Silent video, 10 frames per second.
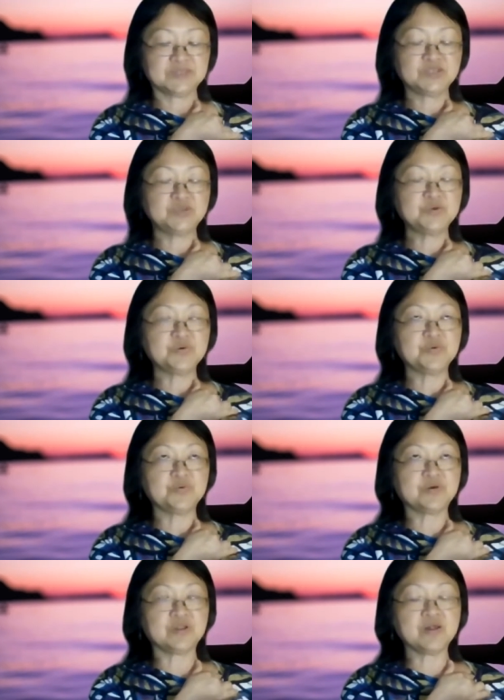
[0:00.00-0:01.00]

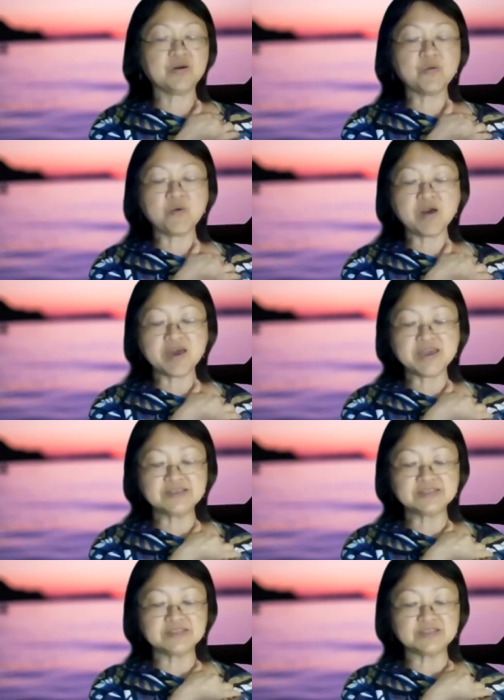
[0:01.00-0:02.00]
So
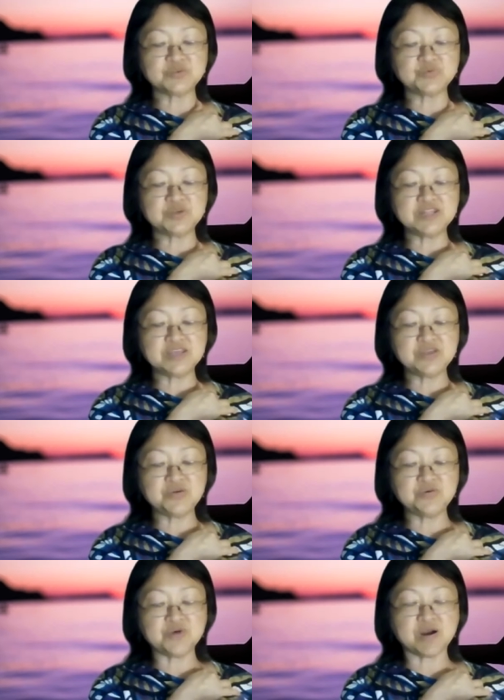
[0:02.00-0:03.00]
clockwise is really
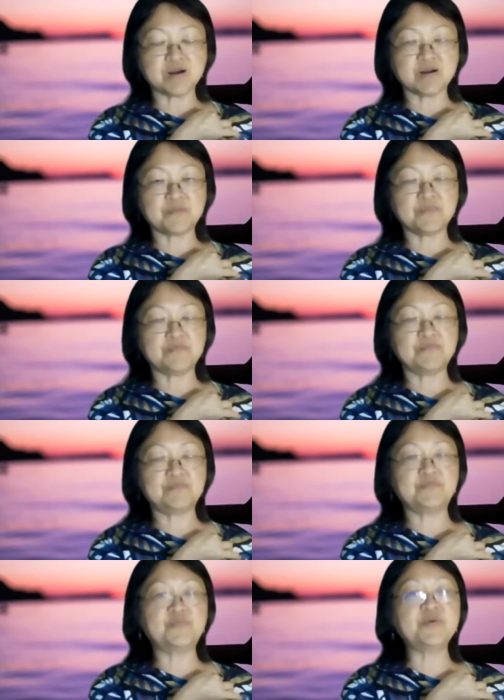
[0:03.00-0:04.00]
you are
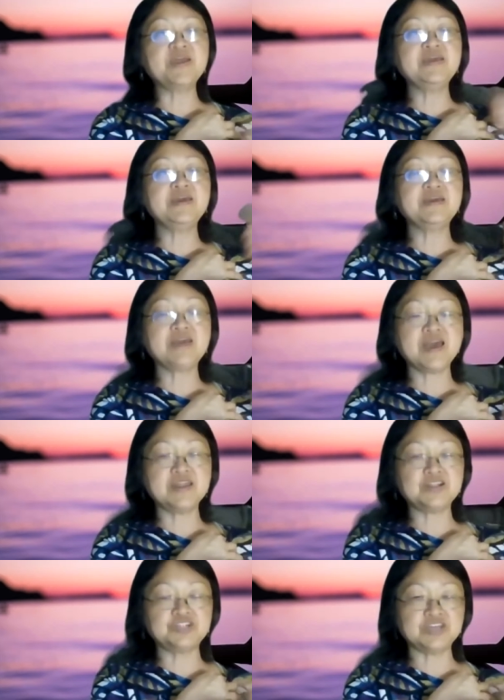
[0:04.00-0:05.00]
bringing
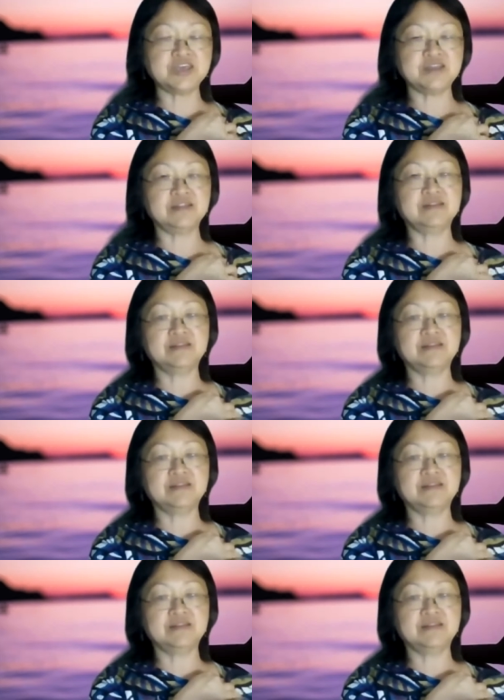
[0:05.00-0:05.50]
energy in.